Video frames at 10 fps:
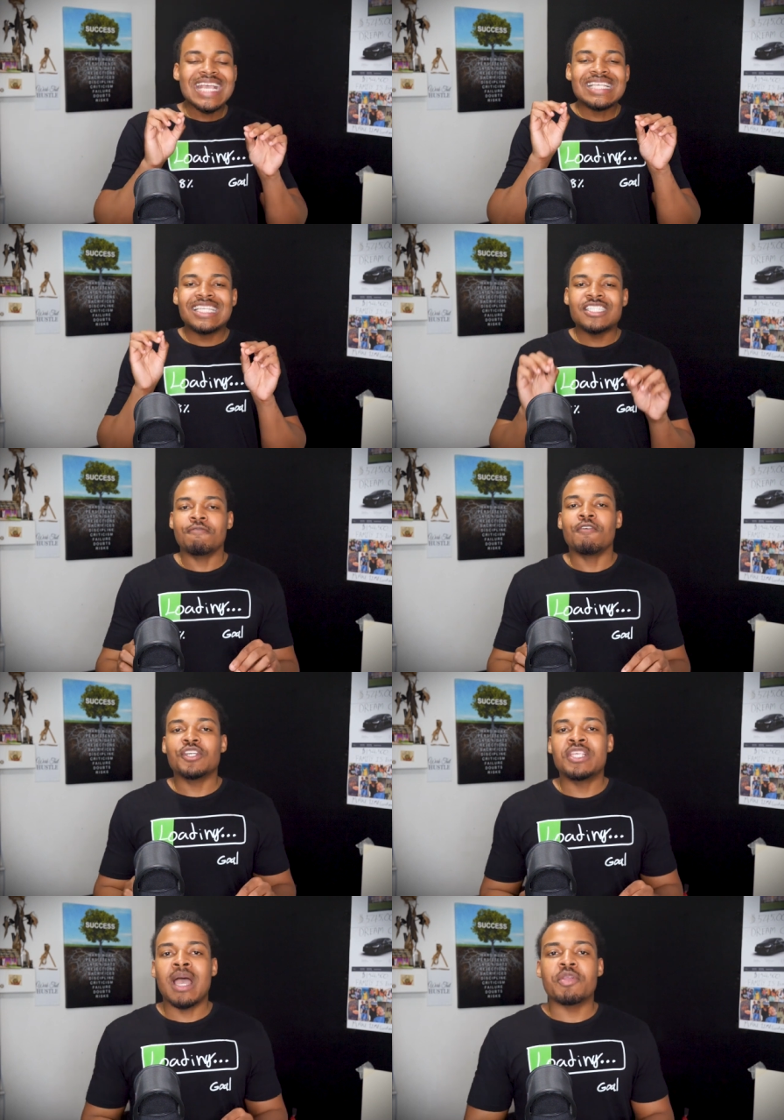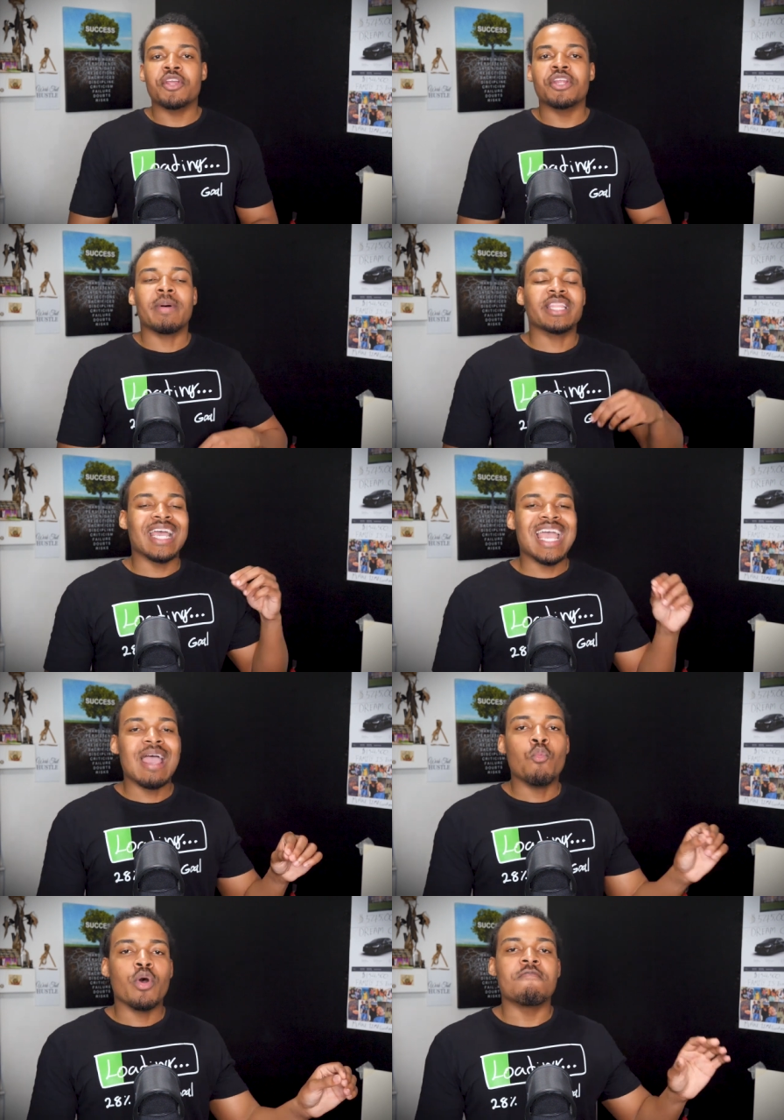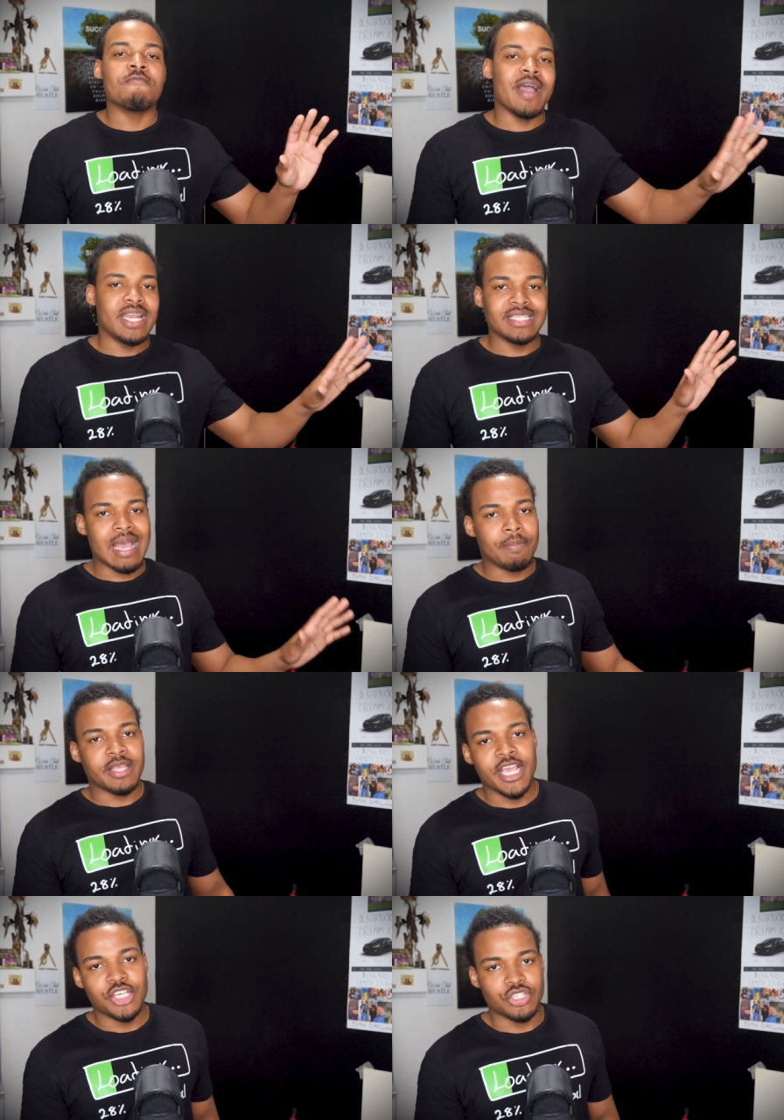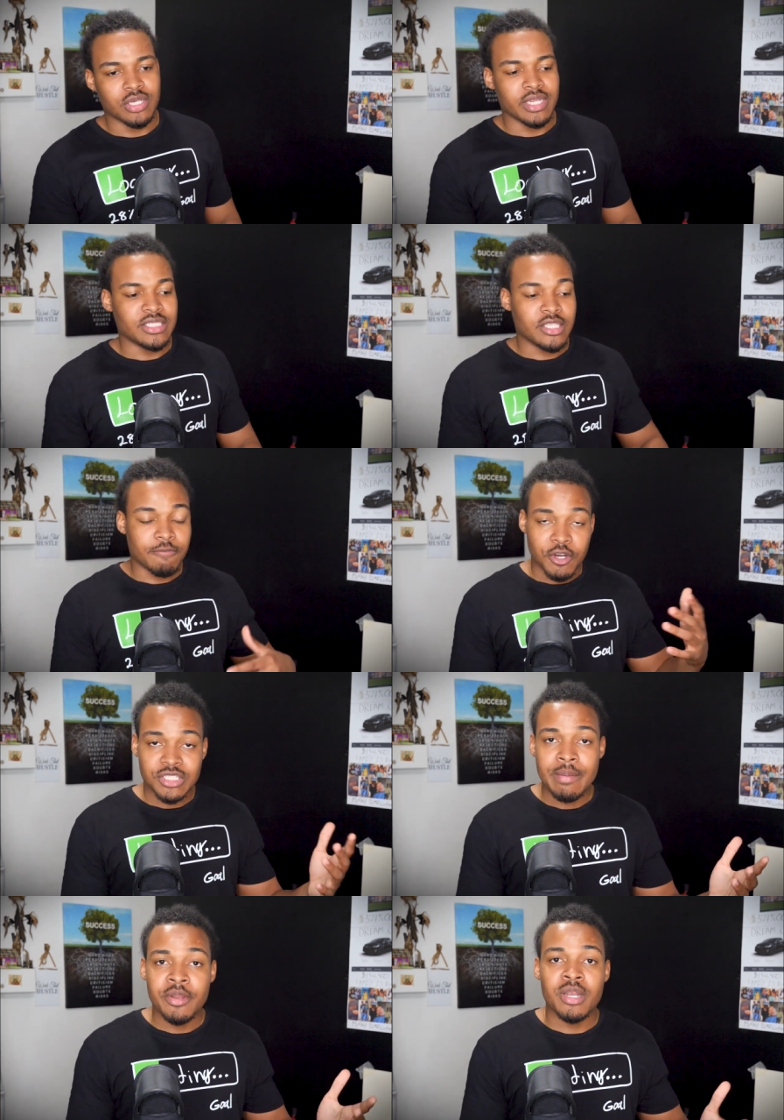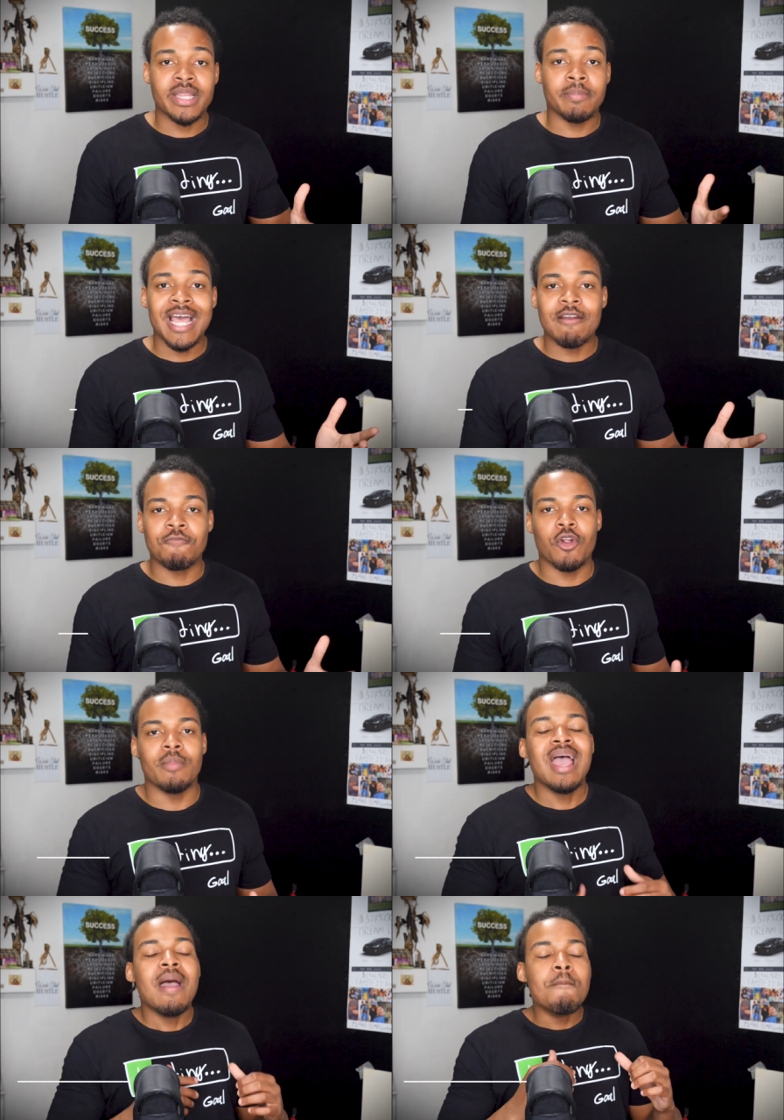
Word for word: Is this the first time you're hearing about the M one Finance application? Is it the first time you're hearing about the platform?